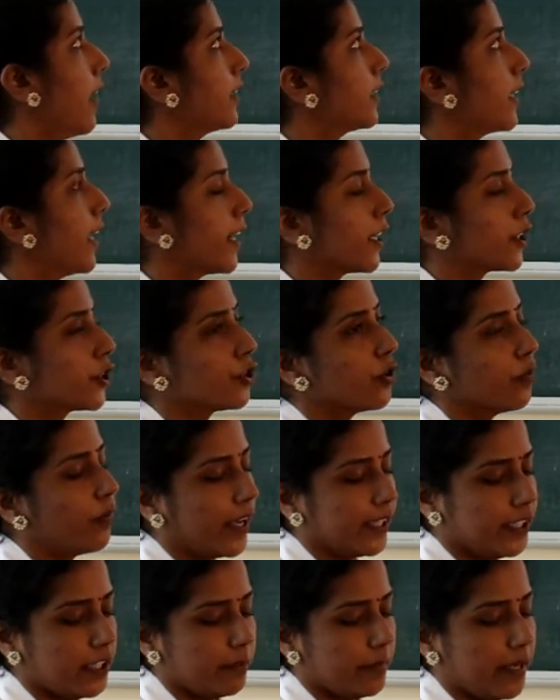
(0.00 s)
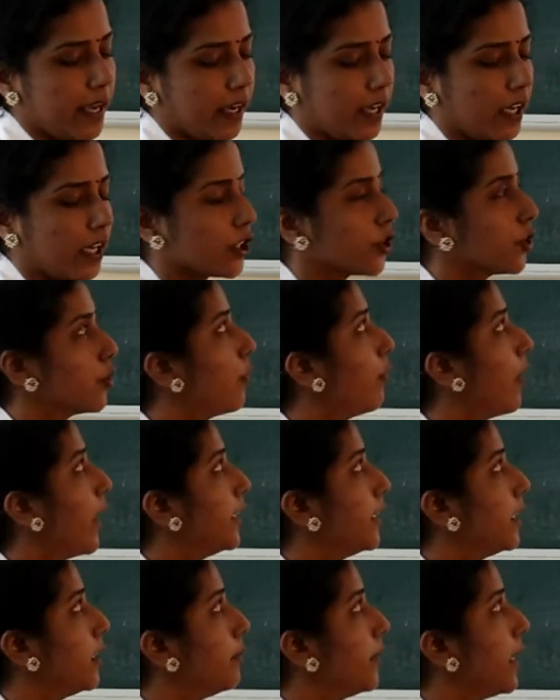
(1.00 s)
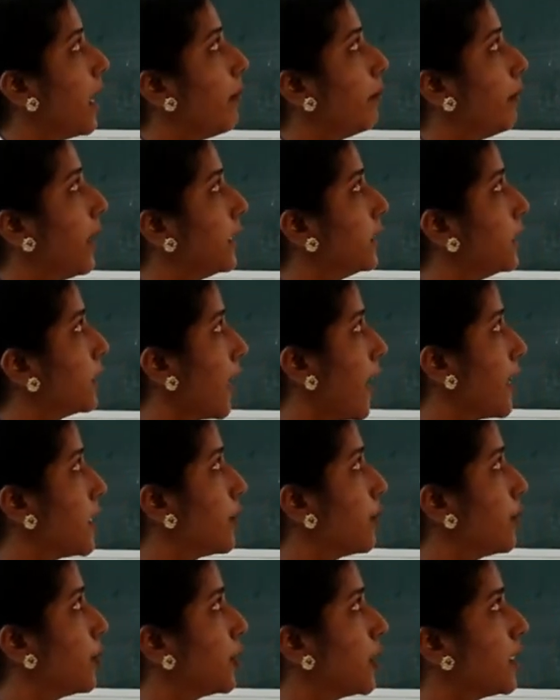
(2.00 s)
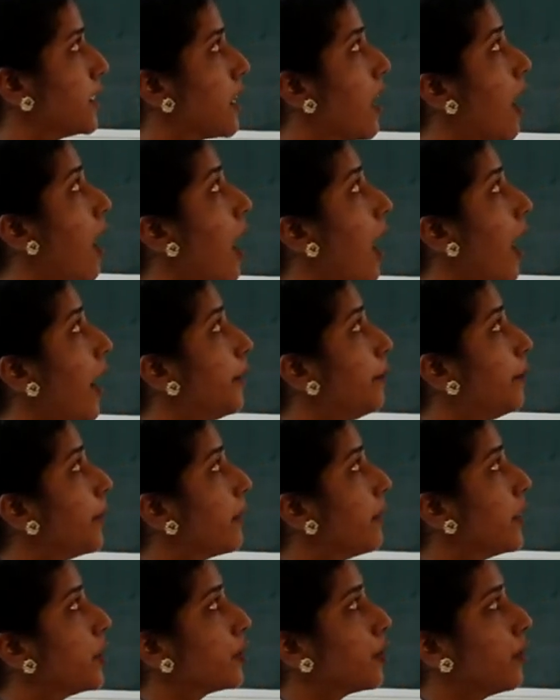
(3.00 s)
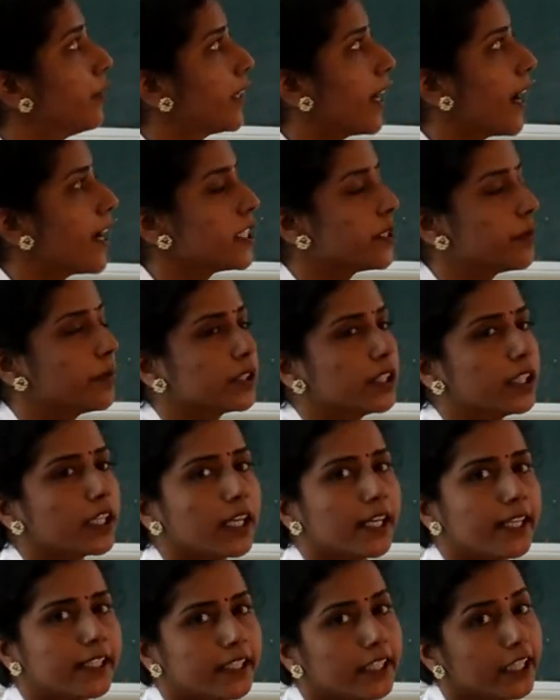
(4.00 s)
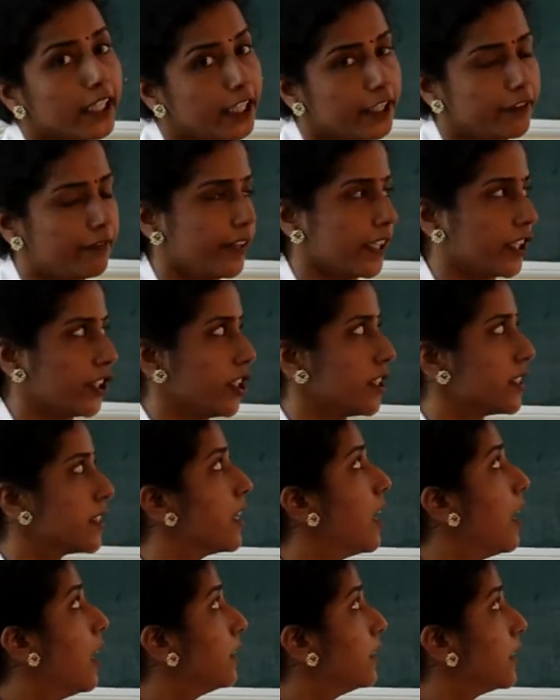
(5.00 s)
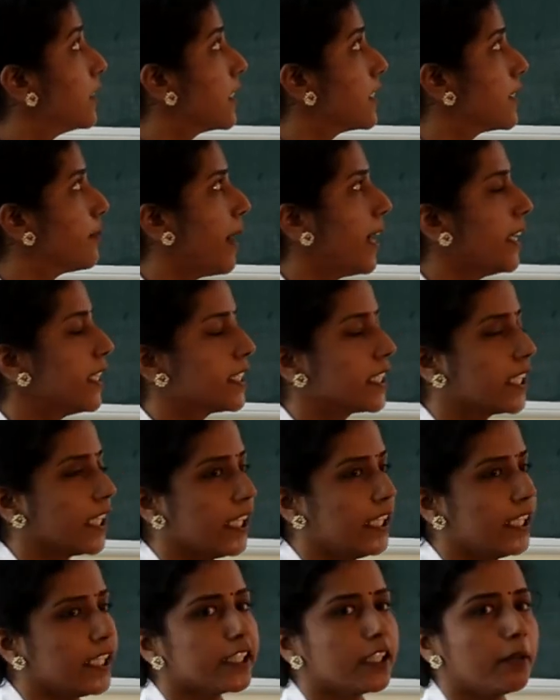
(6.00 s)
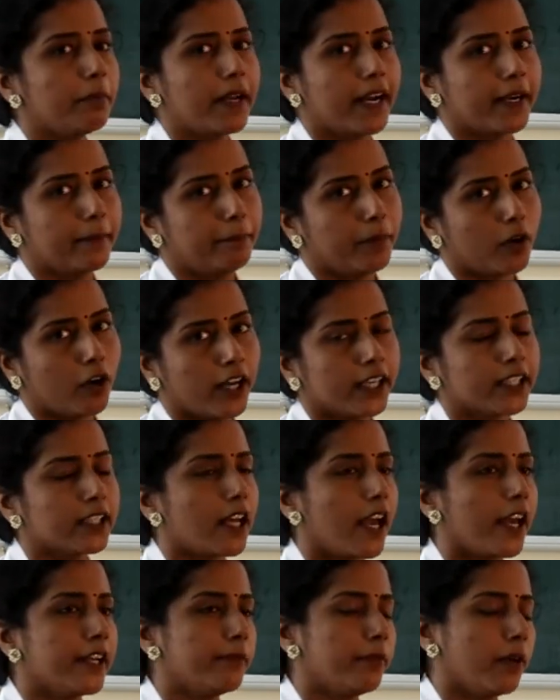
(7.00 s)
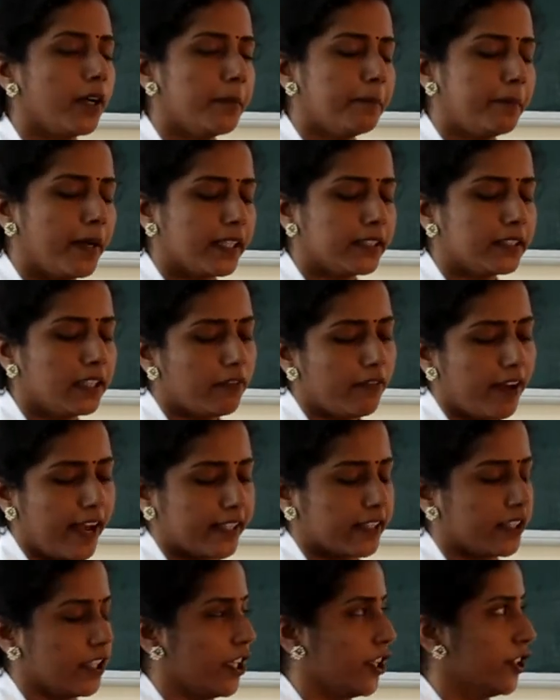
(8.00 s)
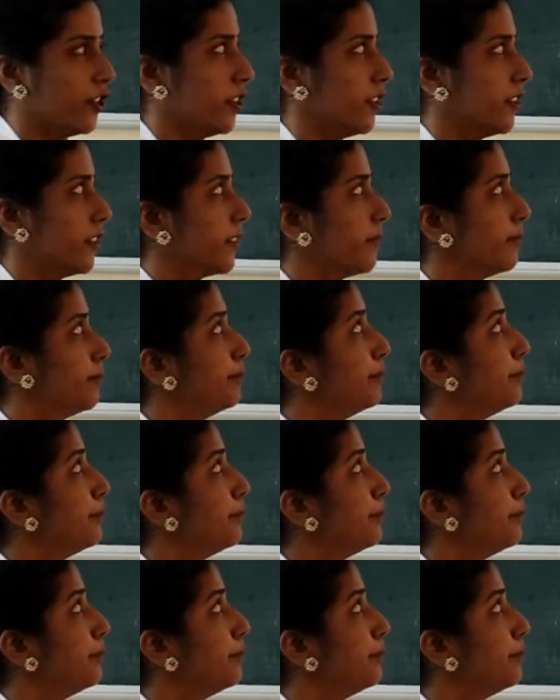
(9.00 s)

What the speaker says: and correction of anemia by the transfusions and prevention of transfusion related infections. This is by screening the blood product and by the vaccinations.